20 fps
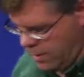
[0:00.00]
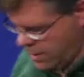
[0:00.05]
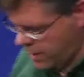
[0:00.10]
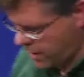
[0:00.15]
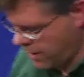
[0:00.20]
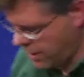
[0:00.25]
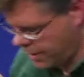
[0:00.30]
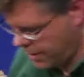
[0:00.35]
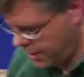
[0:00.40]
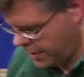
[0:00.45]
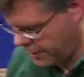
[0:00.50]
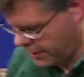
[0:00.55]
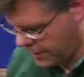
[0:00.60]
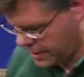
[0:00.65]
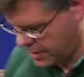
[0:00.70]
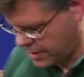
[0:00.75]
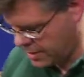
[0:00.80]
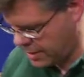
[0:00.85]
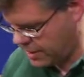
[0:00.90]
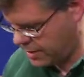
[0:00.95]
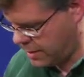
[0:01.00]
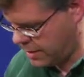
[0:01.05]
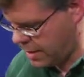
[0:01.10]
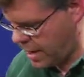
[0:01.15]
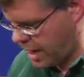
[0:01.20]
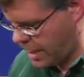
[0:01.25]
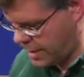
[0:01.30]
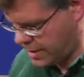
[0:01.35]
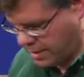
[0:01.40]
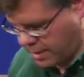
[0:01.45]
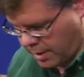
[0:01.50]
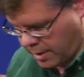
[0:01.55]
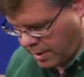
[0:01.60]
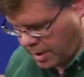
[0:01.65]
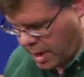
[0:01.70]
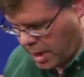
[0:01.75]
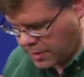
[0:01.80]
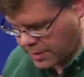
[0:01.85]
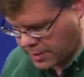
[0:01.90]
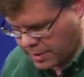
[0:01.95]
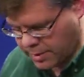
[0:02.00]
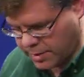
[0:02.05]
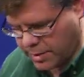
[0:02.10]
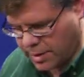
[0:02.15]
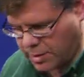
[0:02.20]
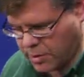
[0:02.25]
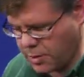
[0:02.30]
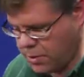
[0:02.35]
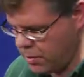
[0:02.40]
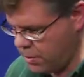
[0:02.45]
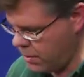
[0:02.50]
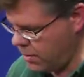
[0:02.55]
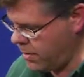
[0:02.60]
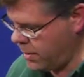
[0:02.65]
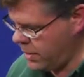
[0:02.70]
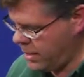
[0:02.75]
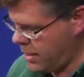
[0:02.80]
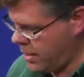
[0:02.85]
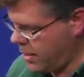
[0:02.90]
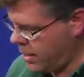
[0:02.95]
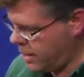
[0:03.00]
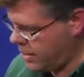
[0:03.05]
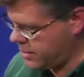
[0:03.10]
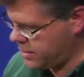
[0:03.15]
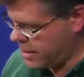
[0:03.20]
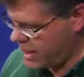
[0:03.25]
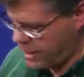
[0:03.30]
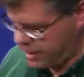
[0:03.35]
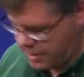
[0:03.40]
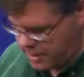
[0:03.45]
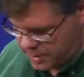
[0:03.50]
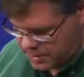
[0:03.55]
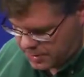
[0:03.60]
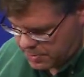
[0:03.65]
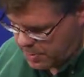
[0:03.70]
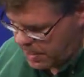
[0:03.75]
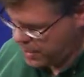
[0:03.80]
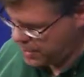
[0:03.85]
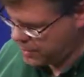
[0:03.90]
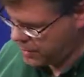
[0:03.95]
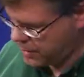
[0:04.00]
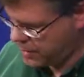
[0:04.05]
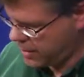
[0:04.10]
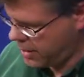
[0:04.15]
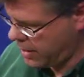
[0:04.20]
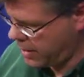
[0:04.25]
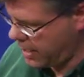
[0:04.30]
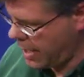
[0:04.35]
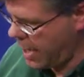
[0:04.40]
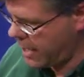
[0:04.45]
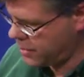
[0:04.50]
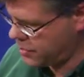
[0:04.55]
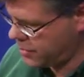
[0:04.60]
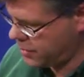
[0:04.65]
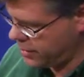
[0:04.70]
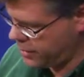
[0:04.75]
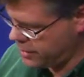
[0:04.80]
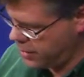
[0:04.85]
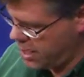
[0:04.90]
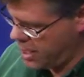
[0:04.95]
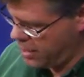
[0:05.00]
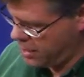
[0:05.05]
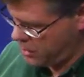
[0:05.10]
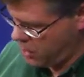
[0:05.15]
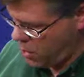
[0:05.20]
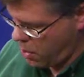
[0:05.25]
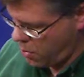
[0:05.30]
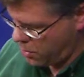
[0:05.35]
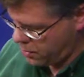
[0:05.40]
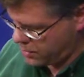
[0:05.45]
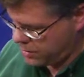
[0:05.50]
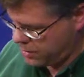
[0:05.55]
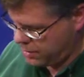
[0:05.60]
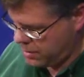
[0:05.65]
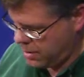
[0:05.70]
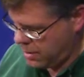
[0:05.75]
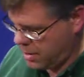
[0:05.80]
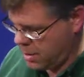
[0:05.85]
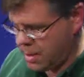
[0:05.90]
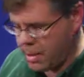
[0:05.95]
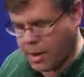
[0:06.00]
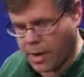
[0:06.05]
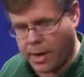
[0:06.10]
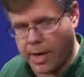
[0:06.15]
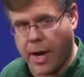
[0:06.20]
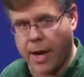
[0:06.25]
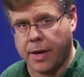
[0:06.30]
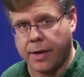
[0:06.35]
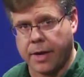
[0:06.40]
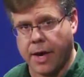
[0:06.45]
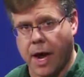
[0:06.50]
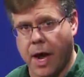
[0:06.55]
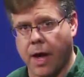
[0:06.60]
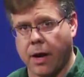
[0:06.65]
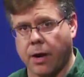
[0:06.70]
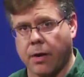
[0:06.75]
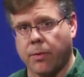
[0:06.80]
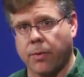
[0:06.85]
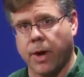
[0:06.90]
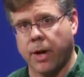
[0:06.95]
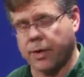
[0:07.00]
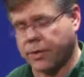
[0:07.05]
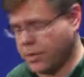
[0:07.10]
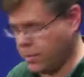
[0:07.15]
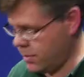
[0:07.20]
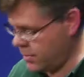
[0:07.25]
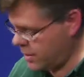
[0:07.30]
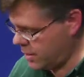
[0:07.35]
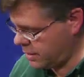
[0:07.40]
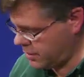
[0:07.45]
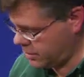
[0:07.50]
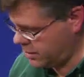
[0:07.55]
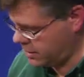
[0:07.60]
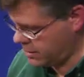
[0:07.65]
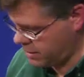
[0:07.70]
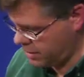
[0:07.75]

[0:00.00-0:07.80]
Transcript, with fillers: One of the things that's nice and allows us to do is that the inspector can actually take notes and add data right to this